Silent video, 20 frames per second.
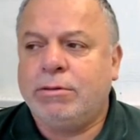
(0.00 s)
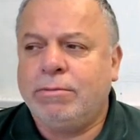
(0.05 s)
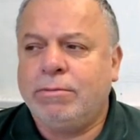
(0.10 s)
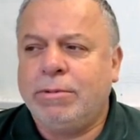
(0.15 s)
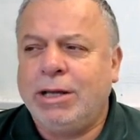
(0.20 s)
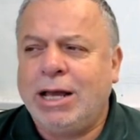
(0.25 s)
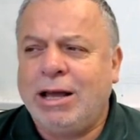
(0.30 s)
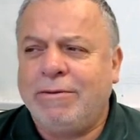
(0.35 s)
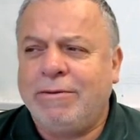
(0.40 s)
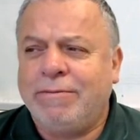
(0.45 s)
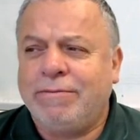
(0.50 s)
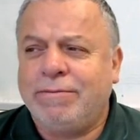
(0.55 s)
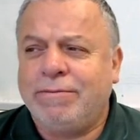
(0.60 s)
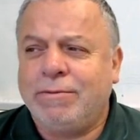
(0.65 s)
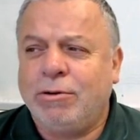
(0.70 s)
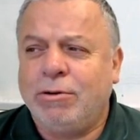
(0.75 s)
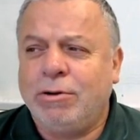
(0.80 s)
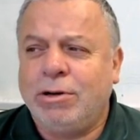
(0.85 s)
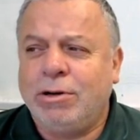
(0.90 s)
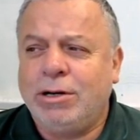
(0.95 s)
We
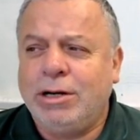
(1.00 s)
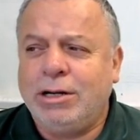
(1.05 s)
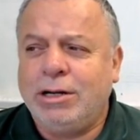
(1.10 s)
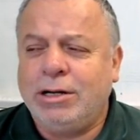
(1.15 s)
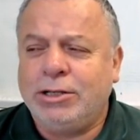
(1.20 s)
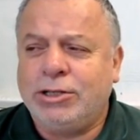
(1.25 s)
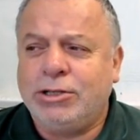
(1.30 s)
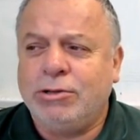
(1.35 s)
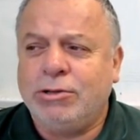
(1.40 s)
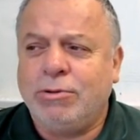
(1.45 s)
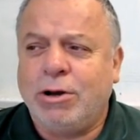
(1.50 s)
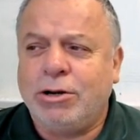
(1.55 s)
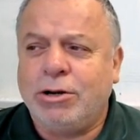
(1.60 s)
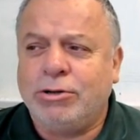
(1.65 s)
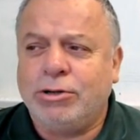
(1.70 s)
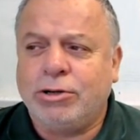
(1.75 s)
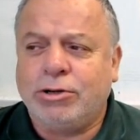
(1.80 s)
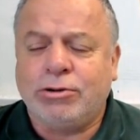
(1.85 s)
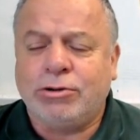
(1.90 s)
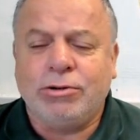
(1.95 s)
have nearly
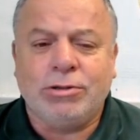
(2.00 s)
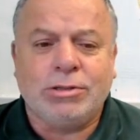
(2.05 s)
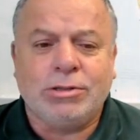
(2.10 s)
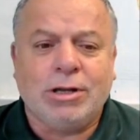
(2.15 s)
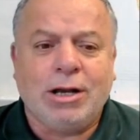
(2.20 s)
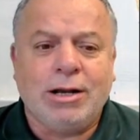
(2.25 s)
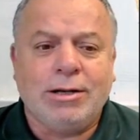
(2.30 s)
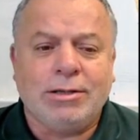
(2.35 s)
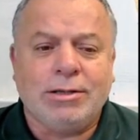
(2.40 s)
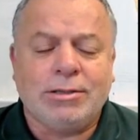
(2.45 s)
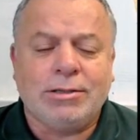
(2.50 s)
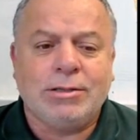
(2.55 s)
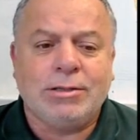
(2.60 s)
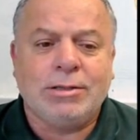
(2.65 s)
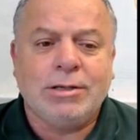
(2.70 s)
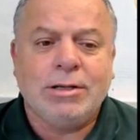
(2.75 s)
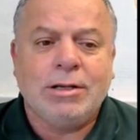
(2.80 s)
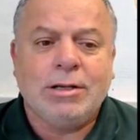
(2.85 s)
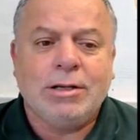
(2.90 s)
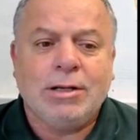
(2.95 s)
200 cruise
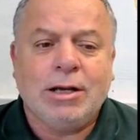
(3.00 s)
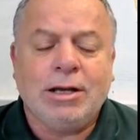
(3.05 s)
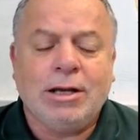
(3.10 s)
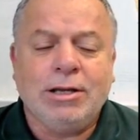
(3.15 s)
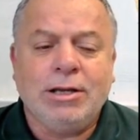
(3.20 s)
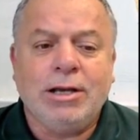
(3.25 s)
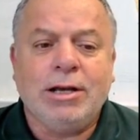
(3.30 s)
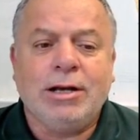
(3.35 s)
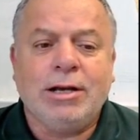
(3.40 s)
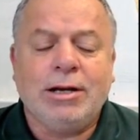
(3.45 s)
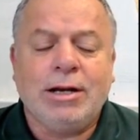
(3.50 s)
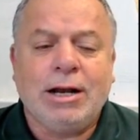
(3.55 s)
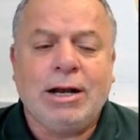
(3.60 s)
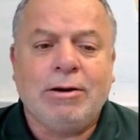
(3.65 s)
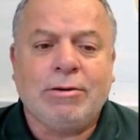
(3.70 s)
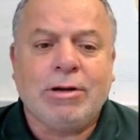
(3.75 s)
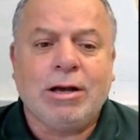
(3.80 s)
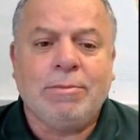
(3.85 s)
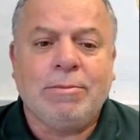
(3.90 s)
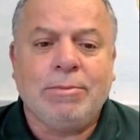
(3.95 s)
liners a year
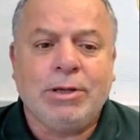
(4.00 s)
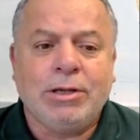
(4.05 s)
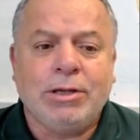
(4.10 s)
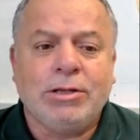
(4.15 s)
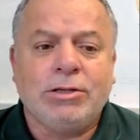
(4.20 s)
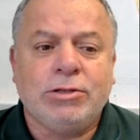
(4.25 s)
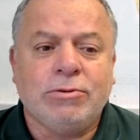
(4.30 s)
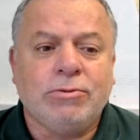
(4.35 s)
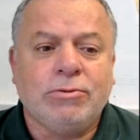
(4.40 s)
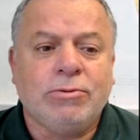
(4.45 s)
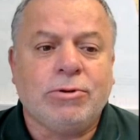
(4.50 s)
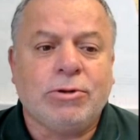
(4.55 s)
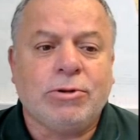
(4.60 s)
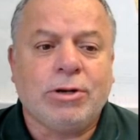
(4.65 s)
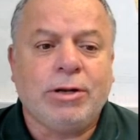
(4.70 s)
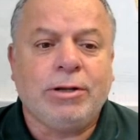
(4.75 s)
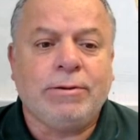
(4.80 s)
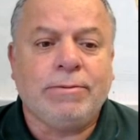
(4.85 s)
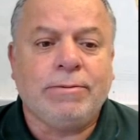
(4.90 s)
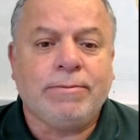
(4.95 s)
now coming into
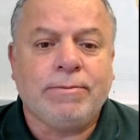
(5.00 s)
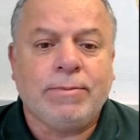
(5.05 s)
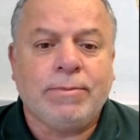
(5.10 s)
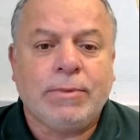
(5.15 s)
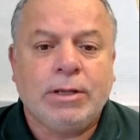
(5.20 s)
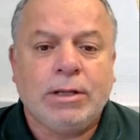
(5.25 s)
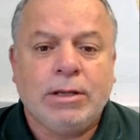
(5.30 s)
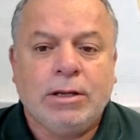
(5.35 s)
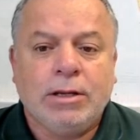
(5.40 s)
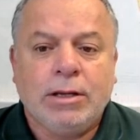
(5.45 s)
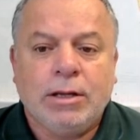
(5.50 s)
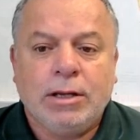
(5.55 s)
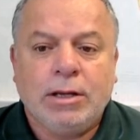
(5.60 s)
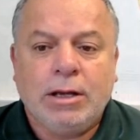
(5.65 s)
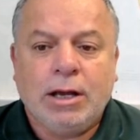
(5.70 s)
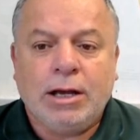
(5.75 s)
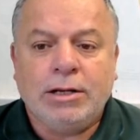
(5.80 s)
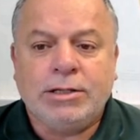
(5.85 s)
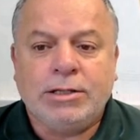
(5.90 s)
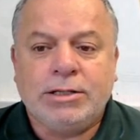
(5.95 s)
Orkney.
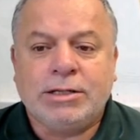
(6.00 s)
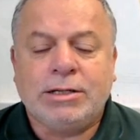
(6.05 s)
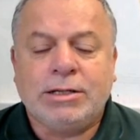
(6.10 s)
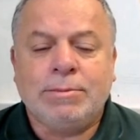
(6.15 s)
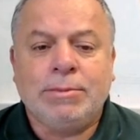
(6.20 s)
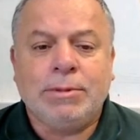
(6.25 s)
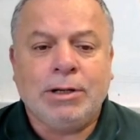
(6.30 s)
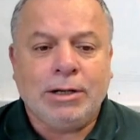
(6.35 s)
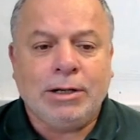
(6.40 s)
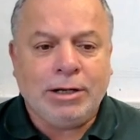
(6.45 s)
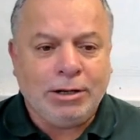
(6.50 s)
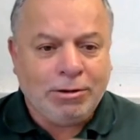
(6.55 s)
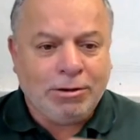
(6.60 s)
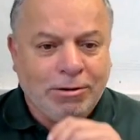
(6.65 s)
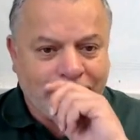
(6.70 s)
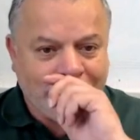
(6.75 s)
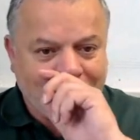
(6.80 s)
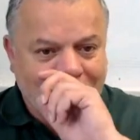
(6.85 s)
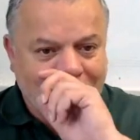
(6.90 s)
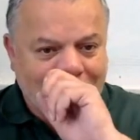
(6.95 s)
And similarly,
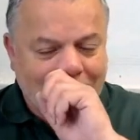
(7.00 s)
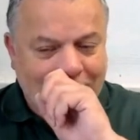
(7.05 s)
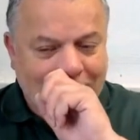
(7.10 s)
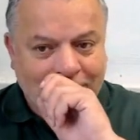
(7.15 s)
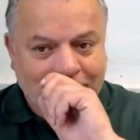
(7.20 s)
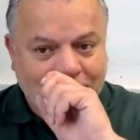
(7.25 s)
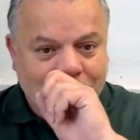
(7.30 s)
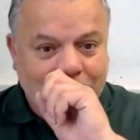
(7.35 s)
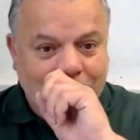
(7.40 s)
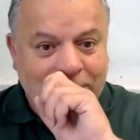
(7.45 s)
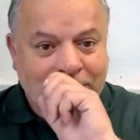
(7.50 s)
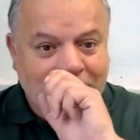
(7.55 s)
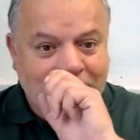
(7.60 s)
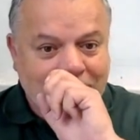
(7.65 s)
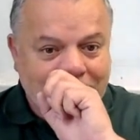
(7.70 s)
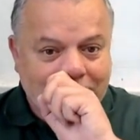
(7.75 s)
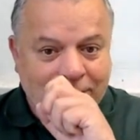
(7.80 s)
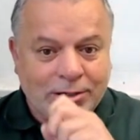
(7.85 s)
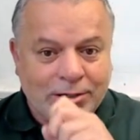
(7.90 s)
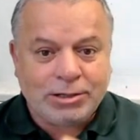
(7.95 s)
over the last
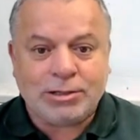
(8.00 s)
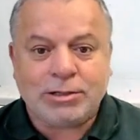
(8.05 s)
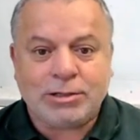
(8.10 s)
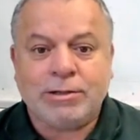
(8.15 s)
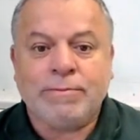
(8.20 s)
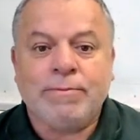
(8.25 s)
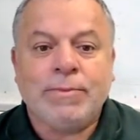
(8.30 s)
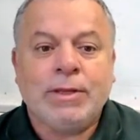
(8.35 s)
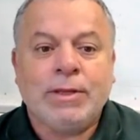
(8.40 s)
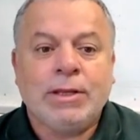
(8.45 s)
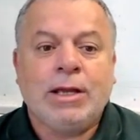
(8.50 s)
20 years,